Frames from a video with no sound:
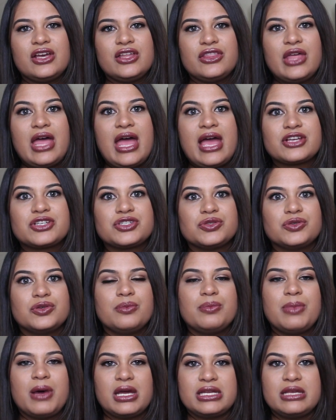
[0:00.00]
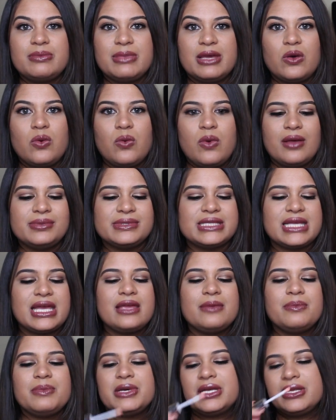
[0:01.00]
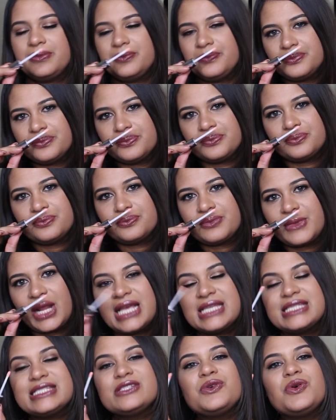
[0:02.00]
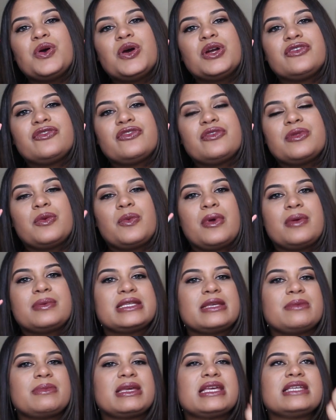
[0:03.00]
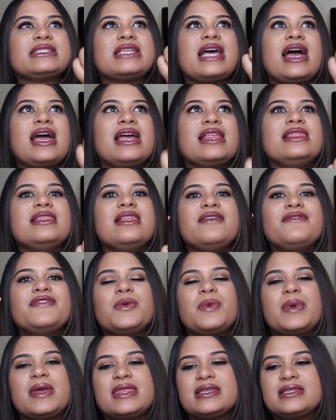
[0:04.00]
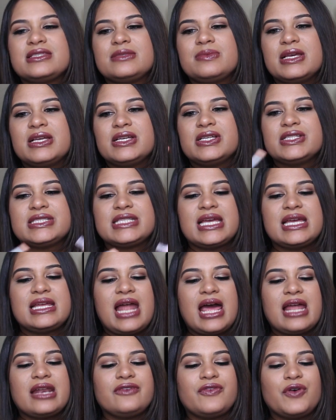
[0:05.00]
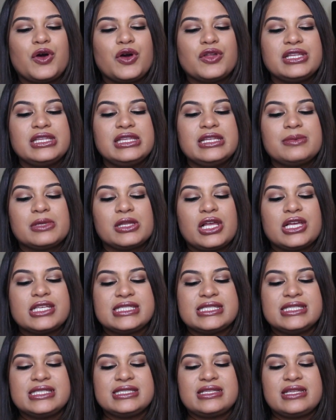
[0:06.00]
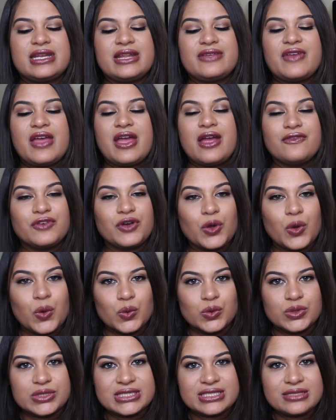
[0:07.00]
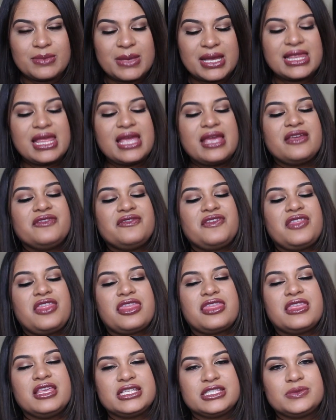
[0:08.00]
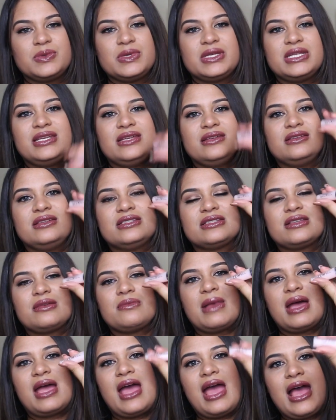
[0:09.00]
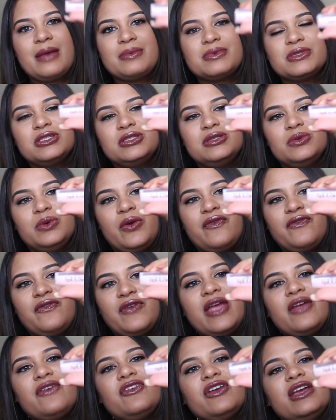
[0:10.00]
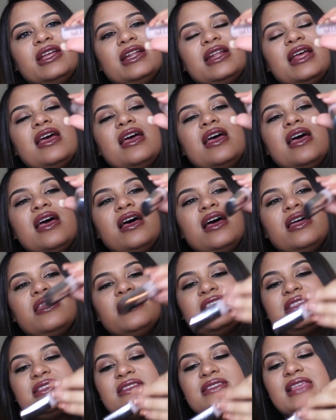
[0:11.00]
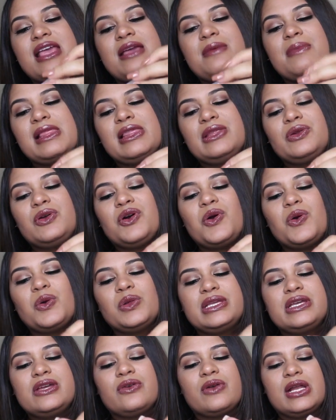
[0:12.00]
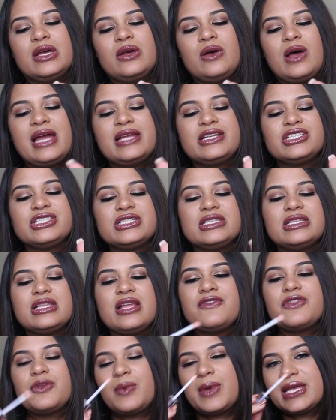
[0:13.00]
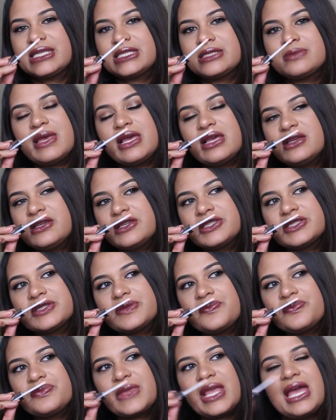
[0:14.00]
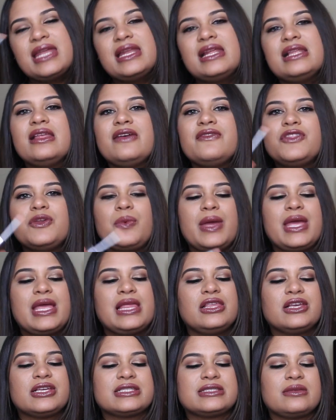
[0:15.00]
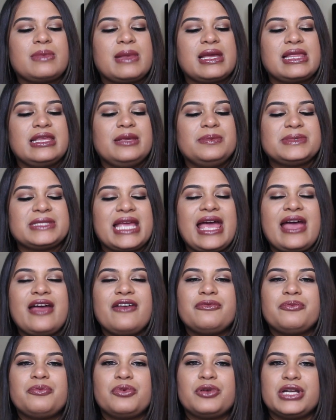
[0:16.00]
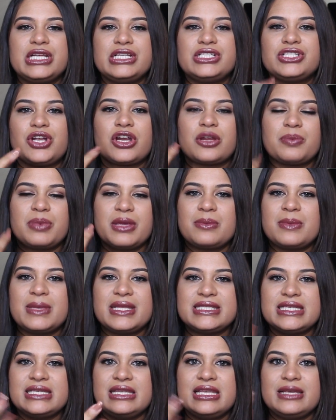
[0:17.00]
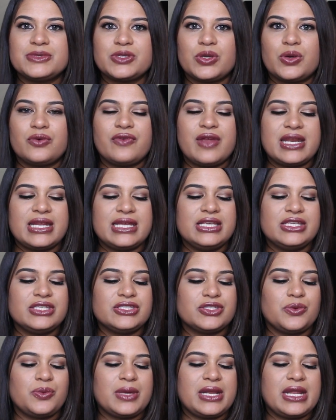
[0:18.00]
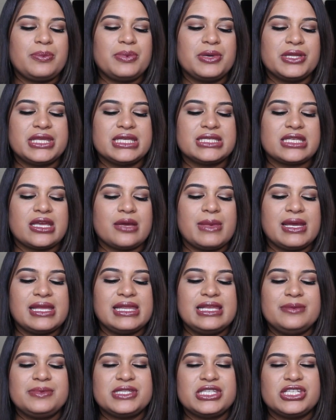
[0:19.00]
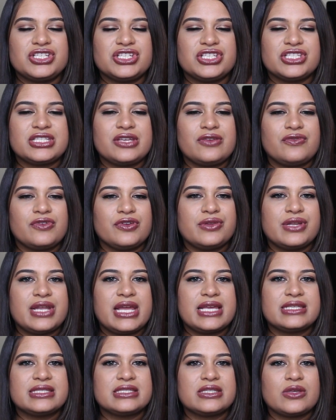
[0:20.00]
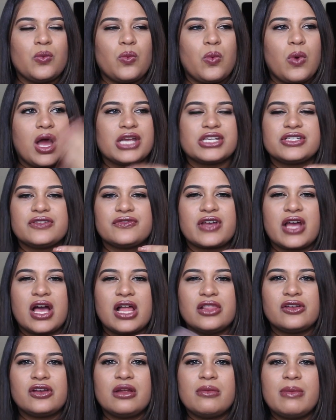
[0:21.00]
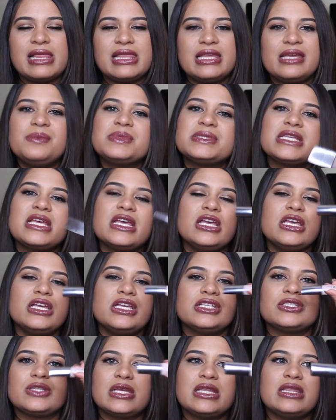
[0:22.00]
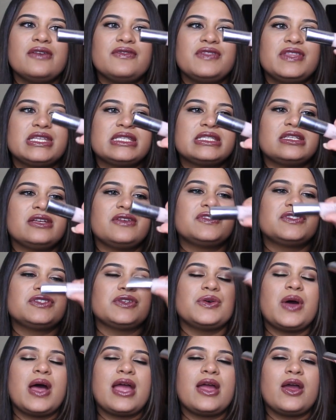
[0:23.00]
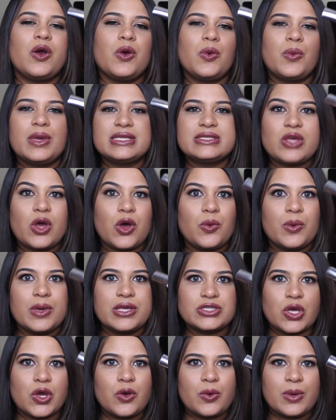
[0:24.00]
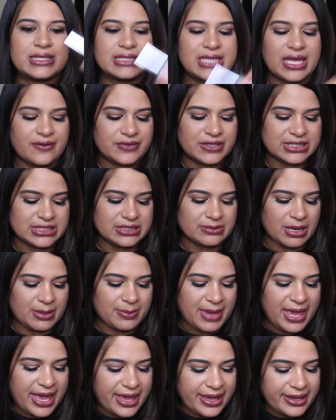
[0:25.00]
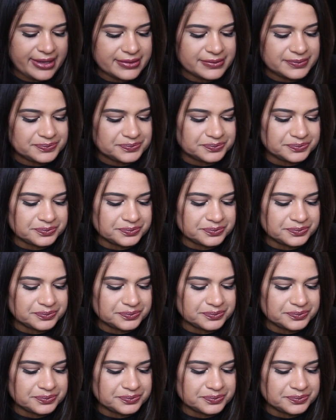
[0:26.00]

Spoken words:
on the actual Bonnie Bell website. But I still order from the website because I love the way this smells. And out of all the lip glosses that I've ever owned in my life, this one is my absolute favorite. This is like my little holy grail. I just love the way it smells, and I love the way it looks on my lips. I have pretty dark pigmented lips already, so when I put this on my lips, it's just a real nice wash of color on my lips. So I love this stuff, so I always have this in my bag.